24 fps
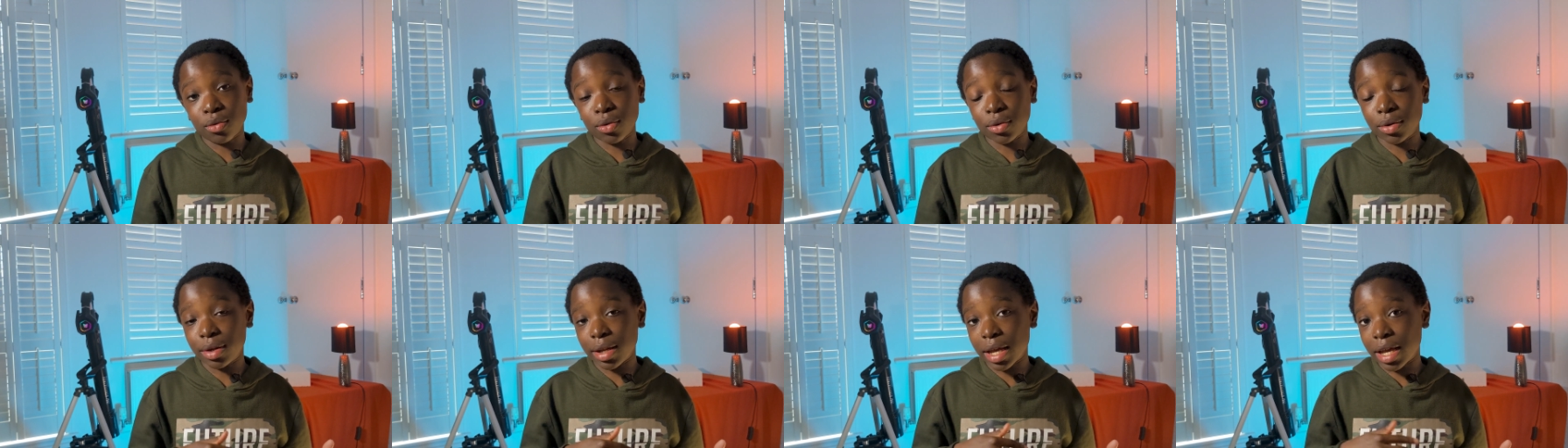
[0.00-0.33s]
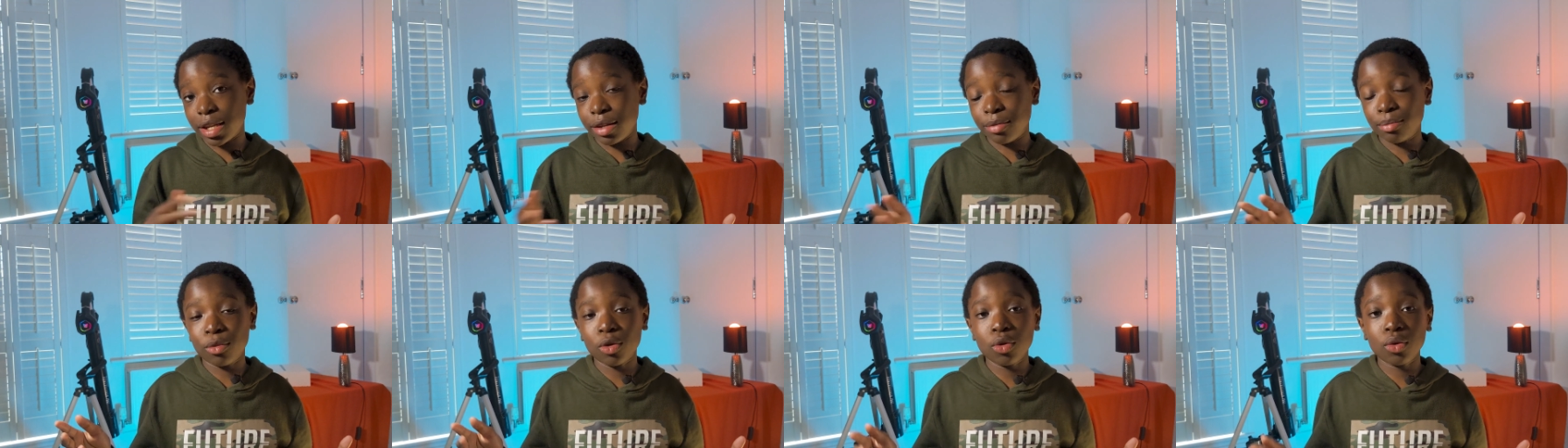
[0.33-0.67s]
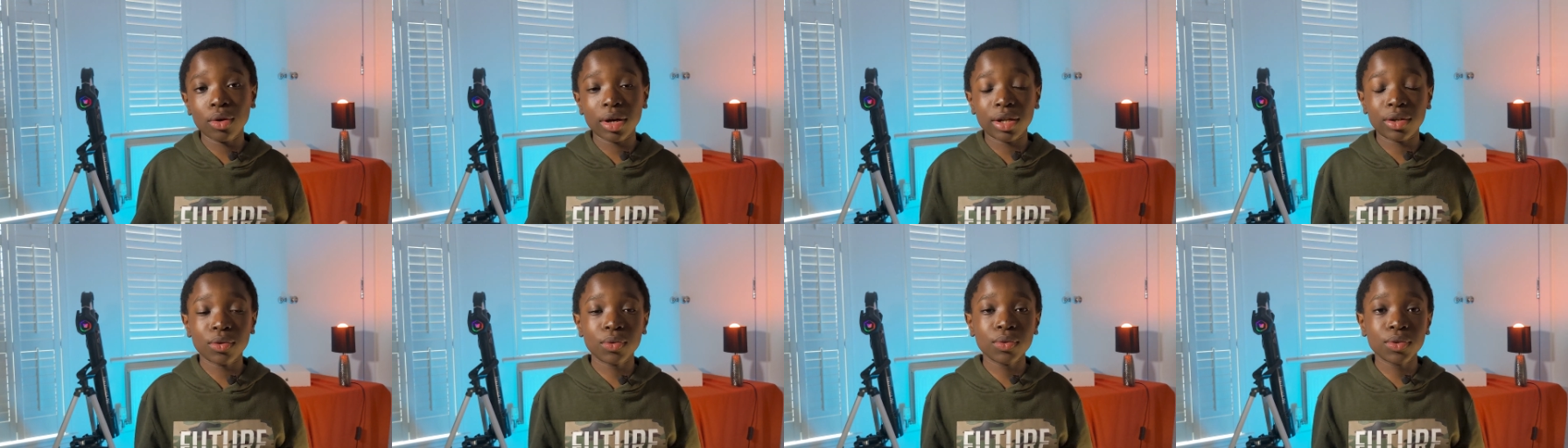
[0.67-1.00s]
on any
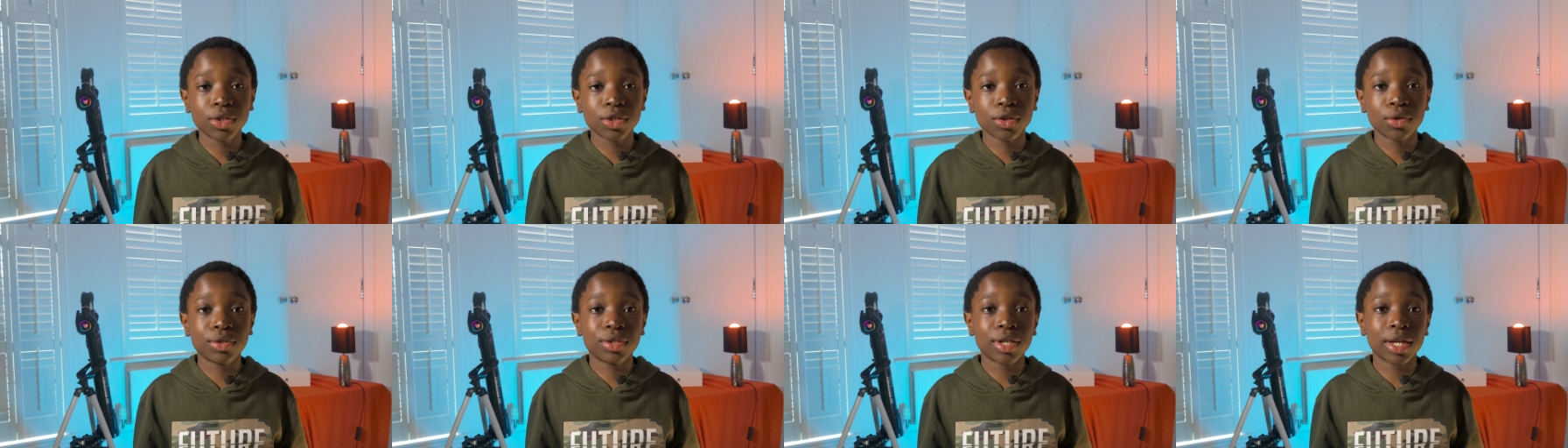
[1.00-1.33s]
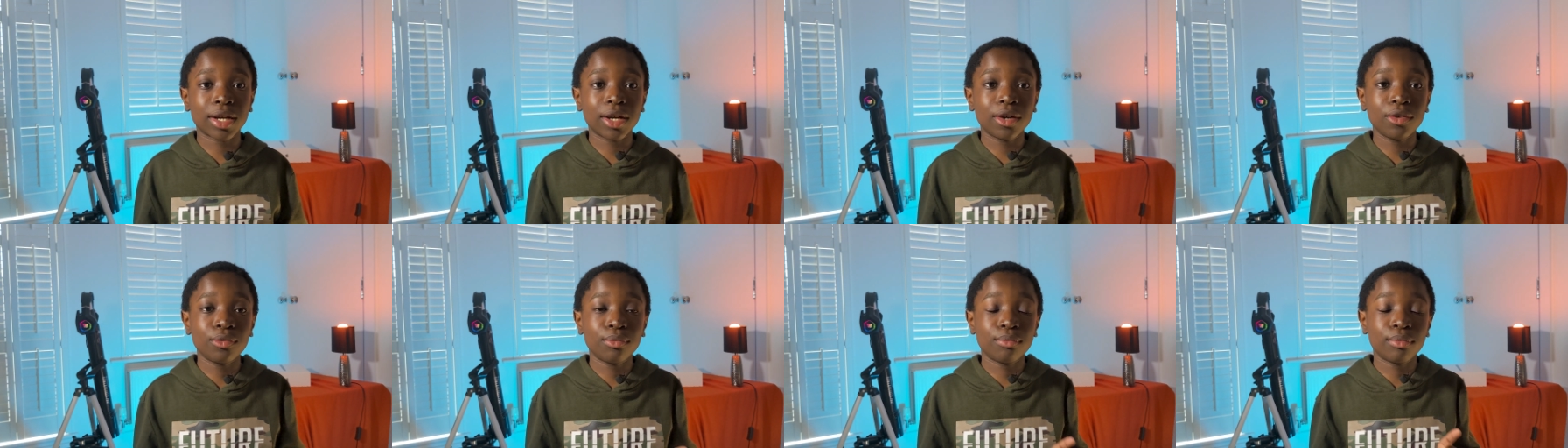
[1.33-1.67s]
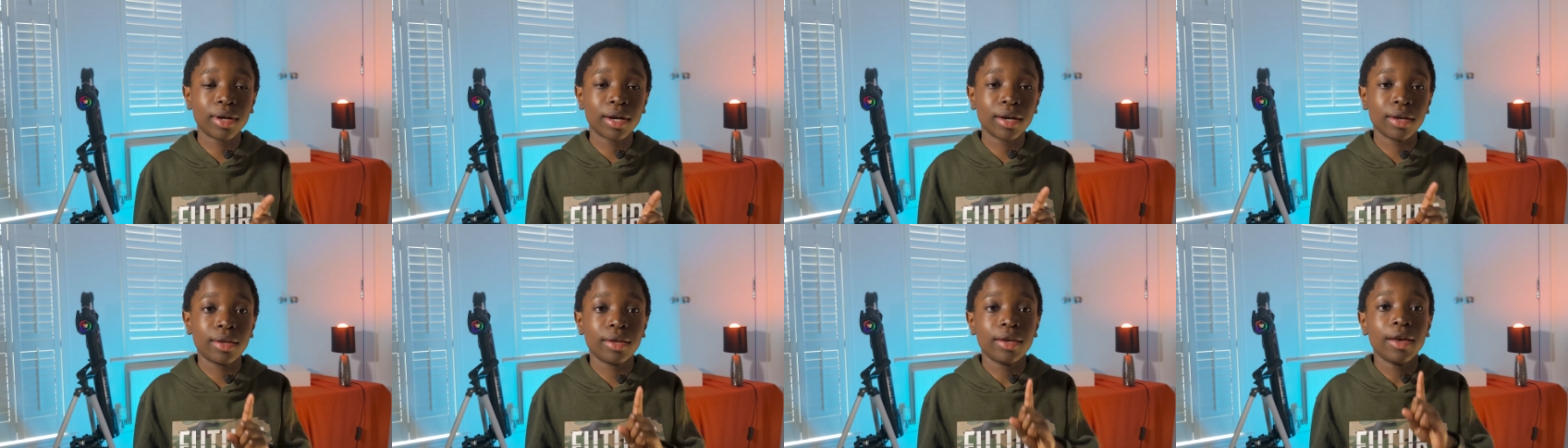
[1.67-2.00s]
more, and also check out
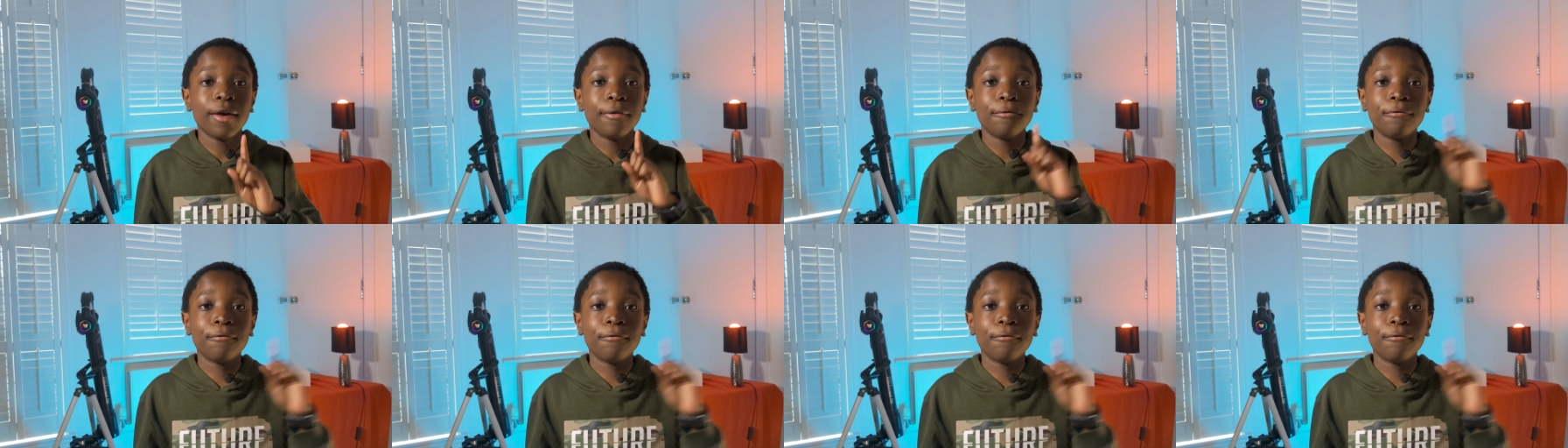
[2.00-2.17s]
my